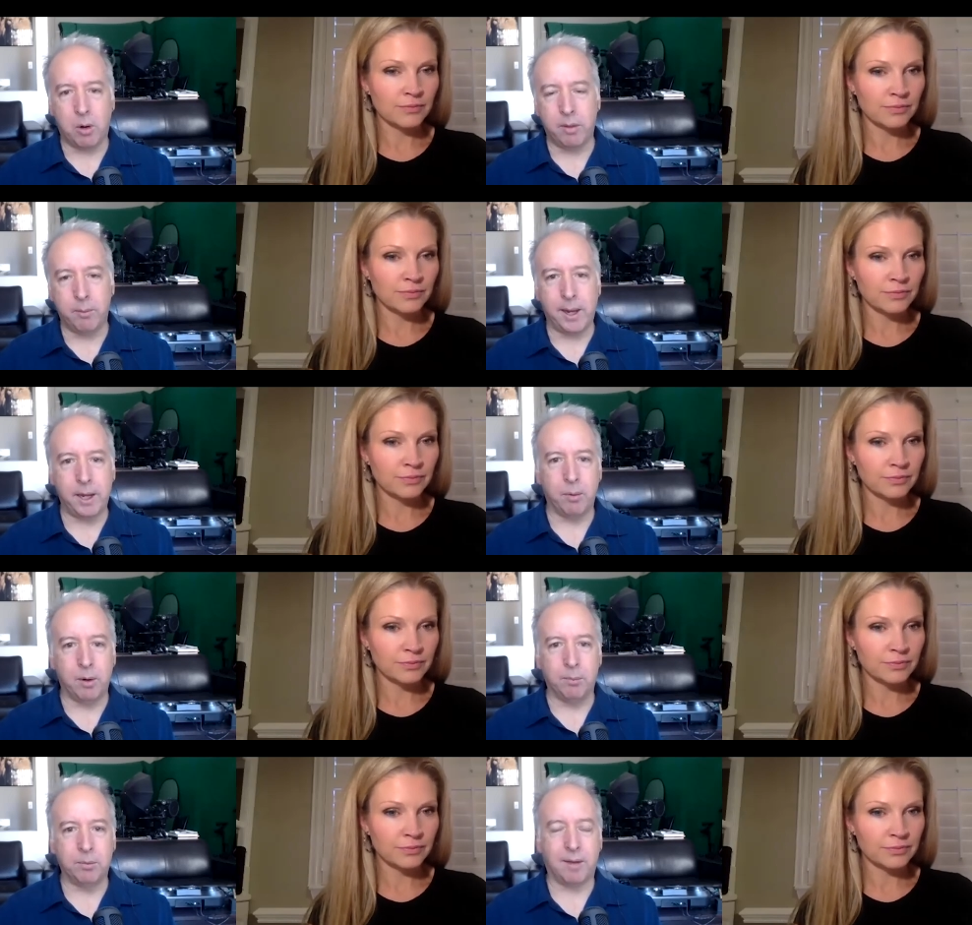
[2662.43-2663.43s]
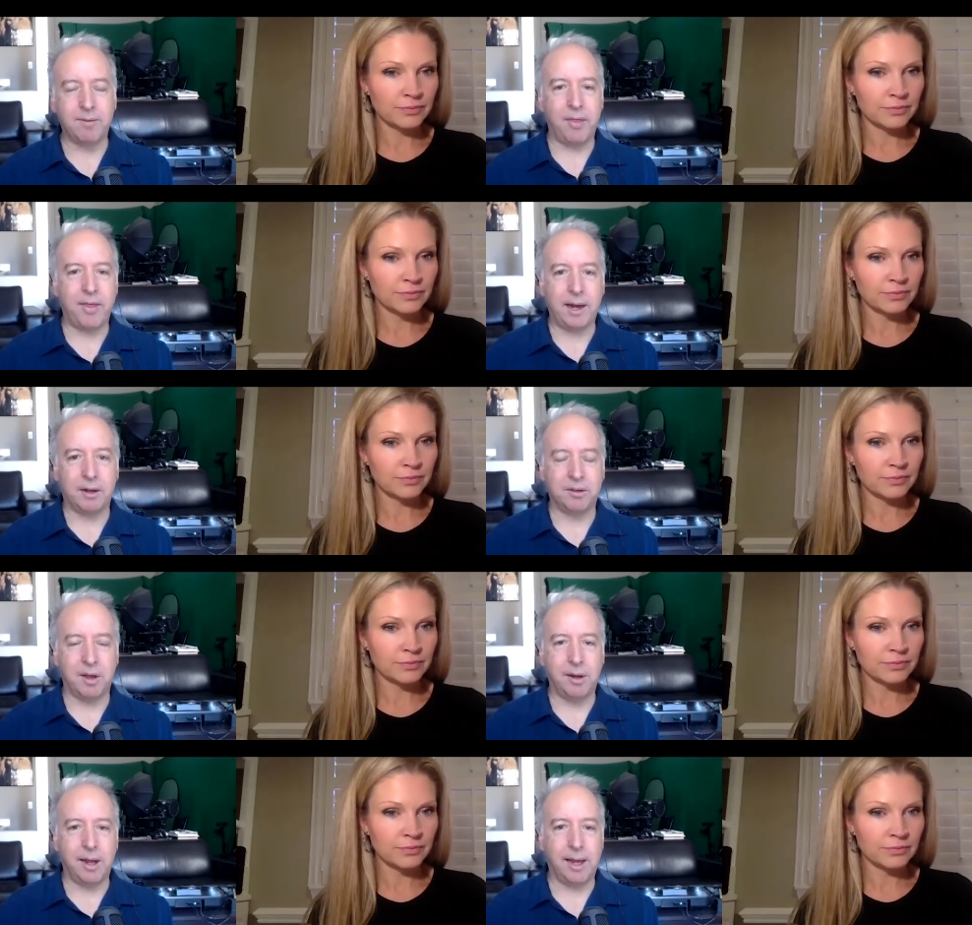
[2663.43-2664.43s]
Speaker 1: in the main room. So I've got that on
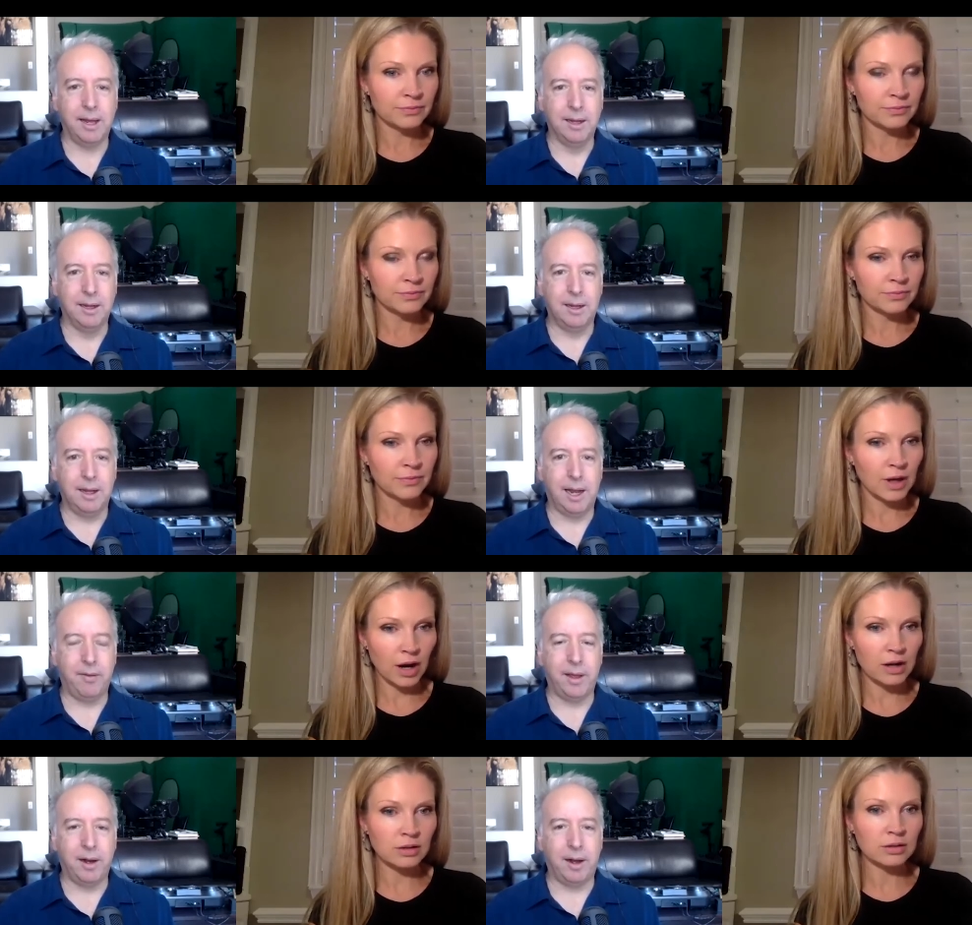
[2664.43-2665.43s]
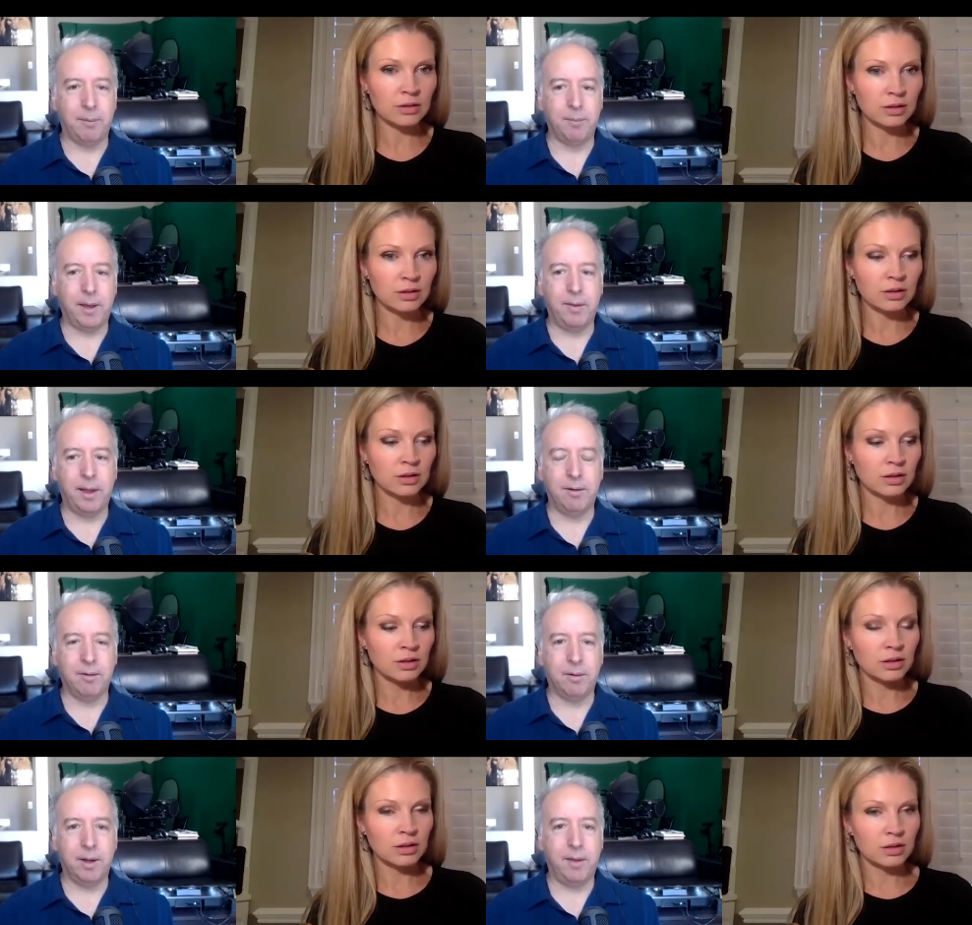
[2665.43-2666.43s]
Sunday, and okay. then um and
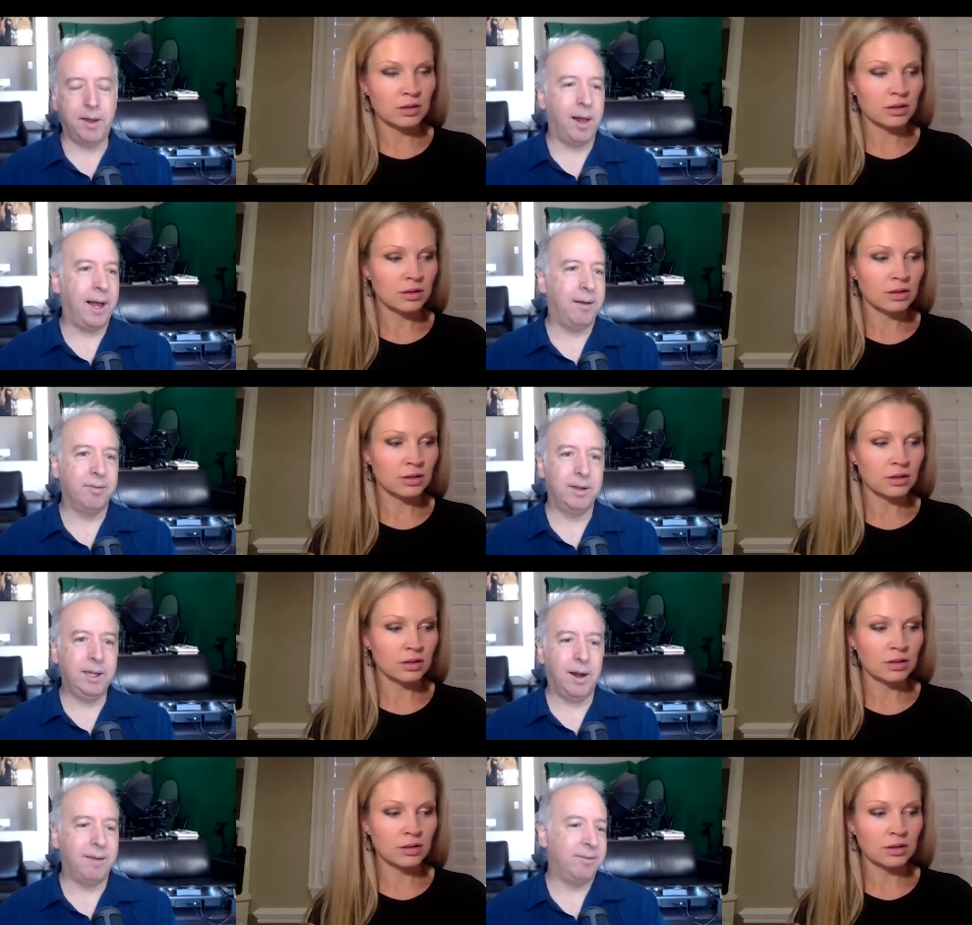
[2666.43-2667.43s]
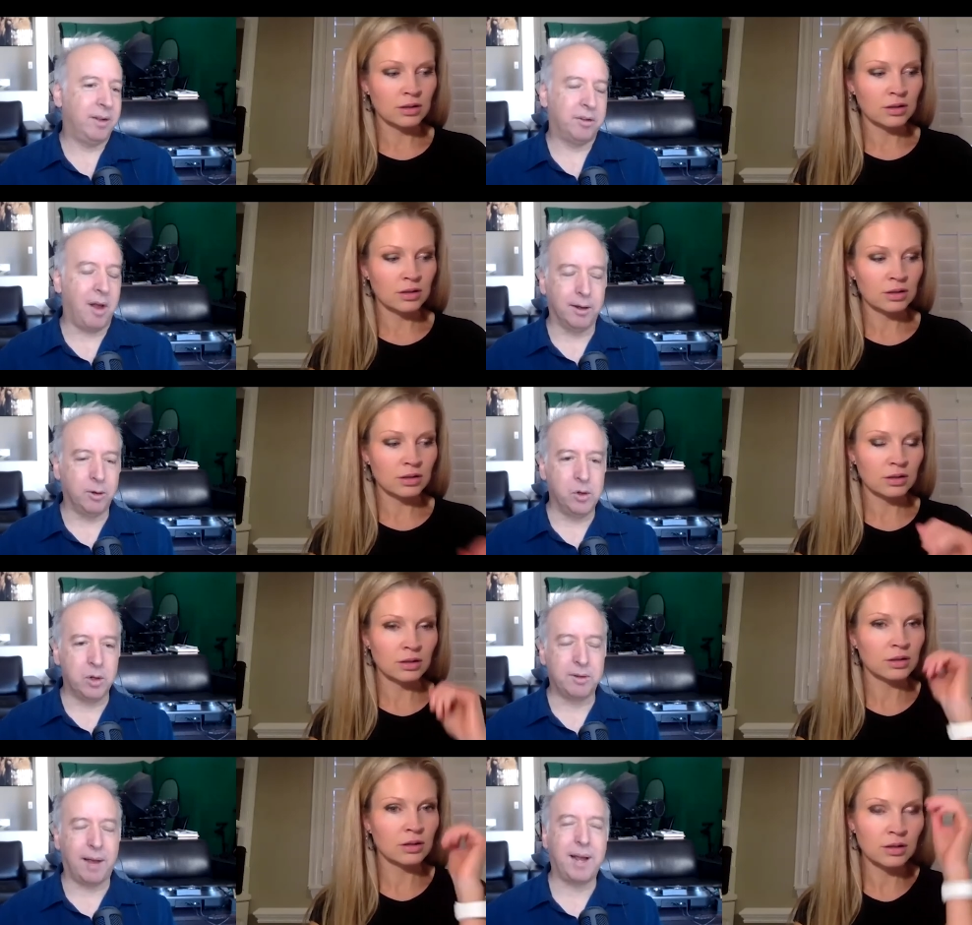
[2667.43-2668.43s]
then and then I'll have you know I've just ongoing
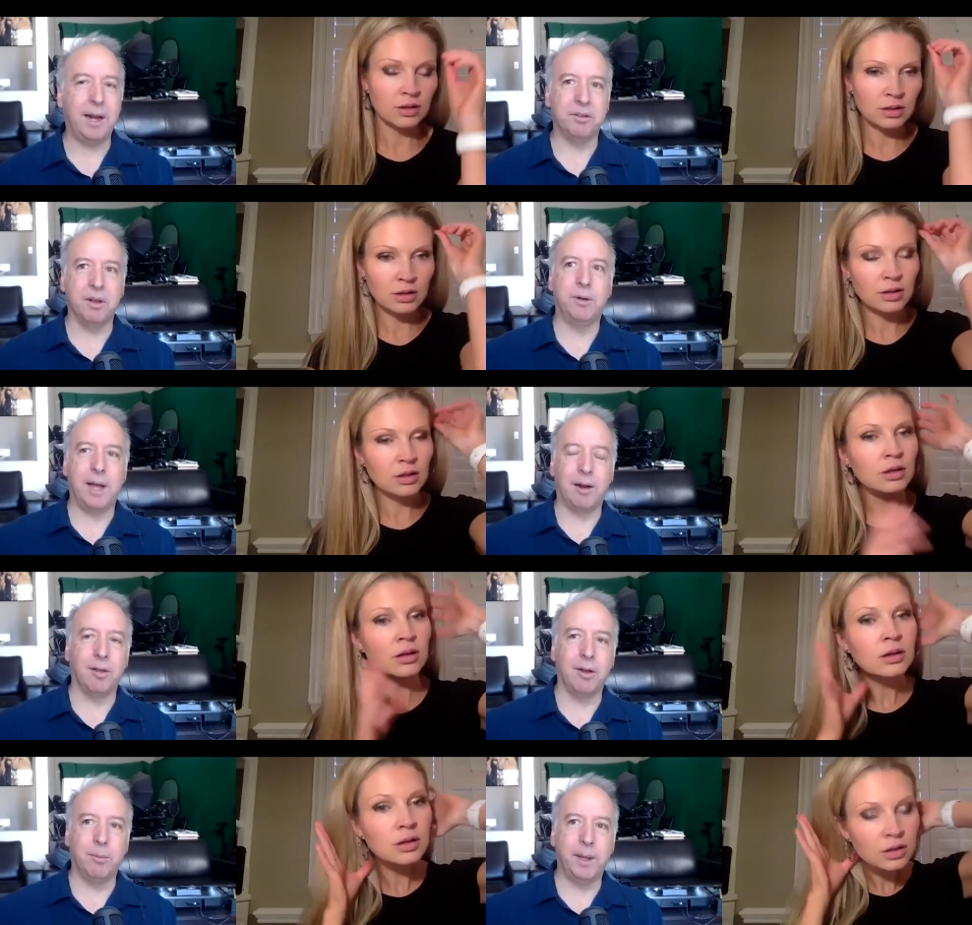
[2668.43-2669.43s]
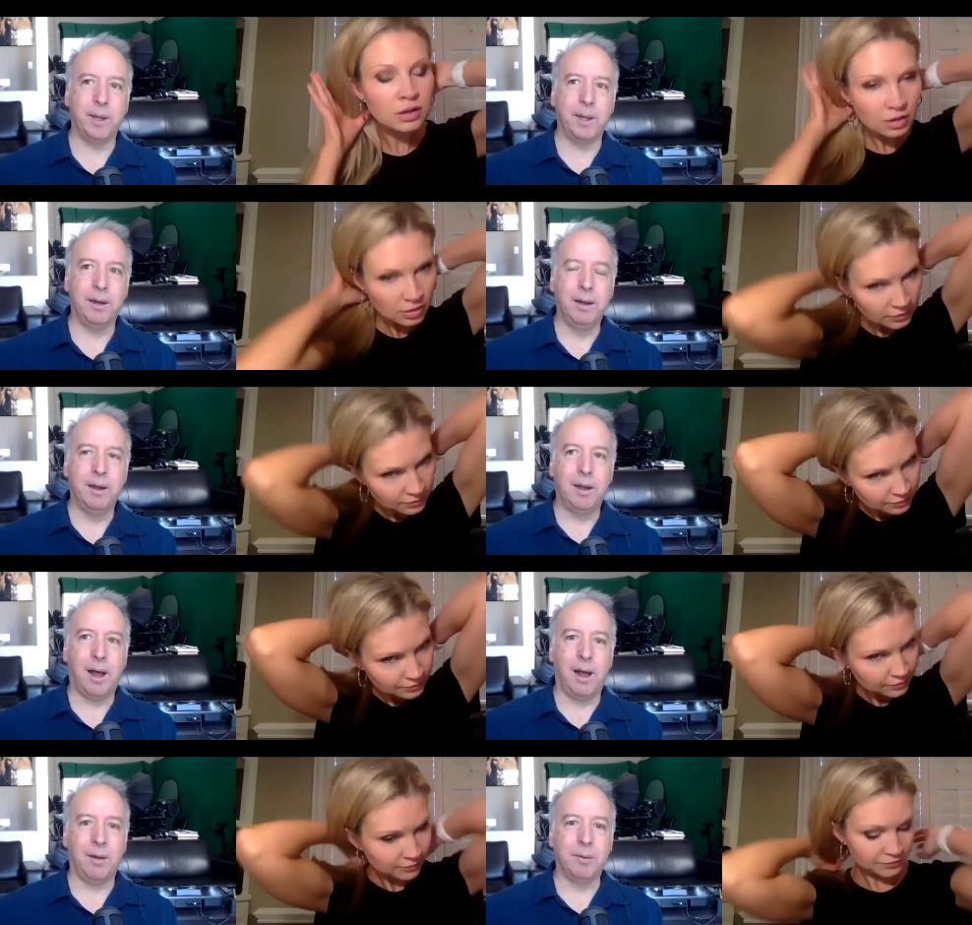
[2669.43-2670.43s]
shows. I've kind of slowed down a little bit.
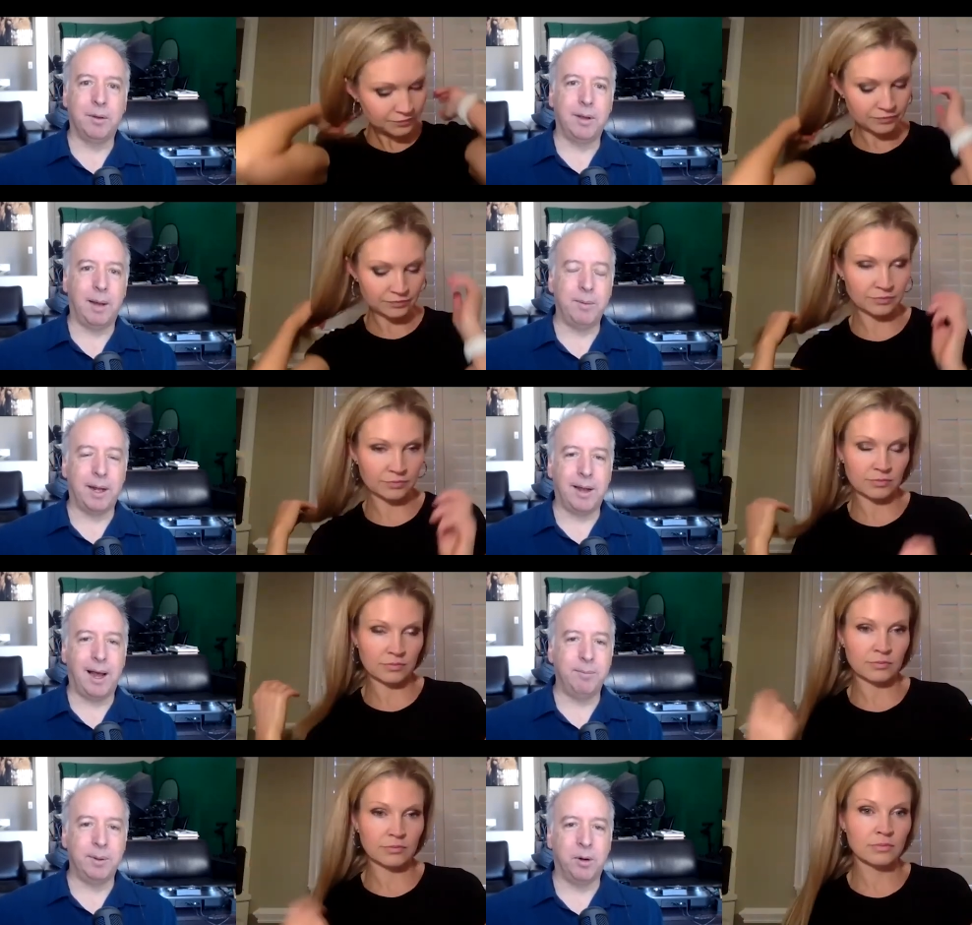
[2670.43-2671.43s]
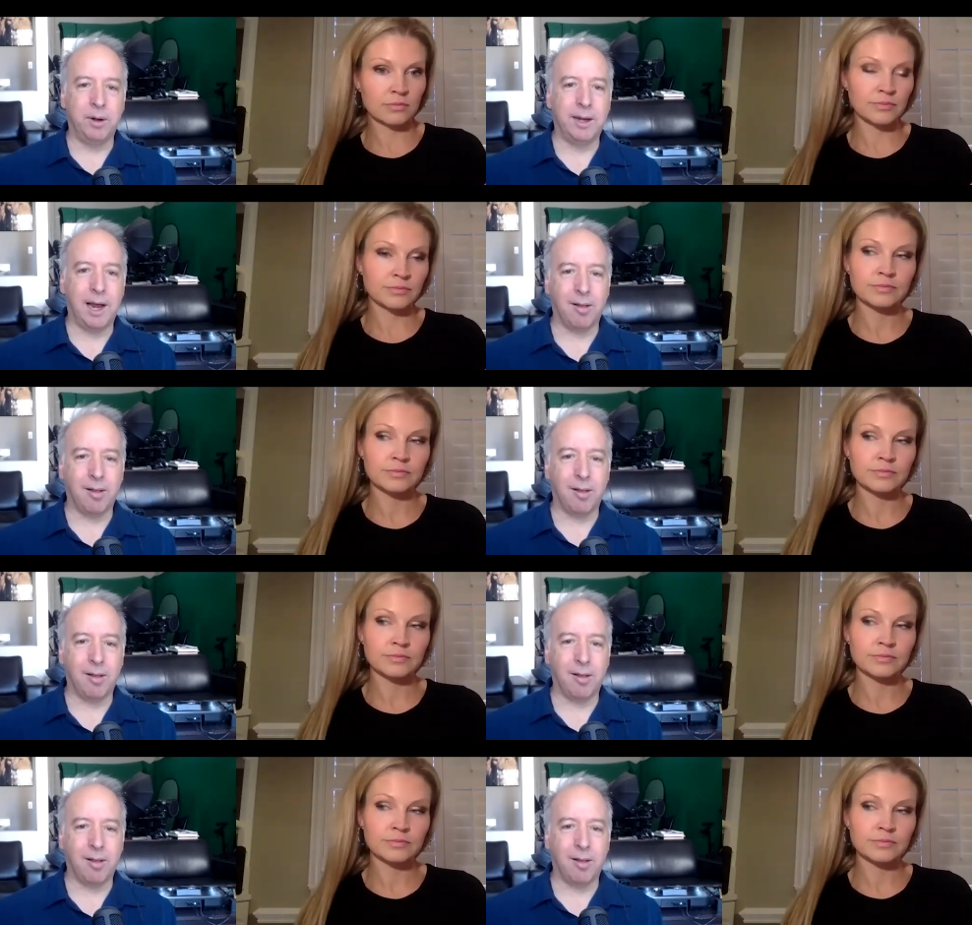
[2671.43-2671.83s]
Um, I'm not. I've been turning down a